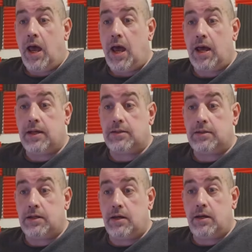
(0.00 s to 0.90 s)

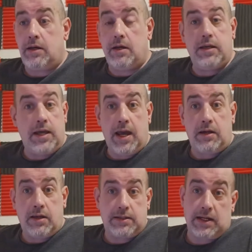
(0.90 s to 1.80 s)
And yeah,
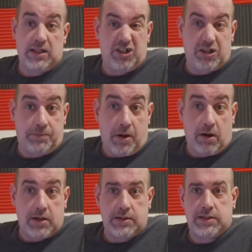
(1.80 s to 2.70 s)
like I say, it's just a
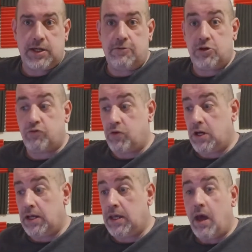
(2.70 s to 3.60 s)
pilot series
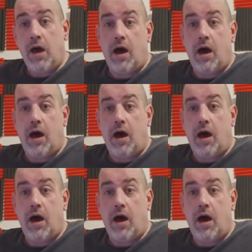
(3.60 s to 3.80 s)
really.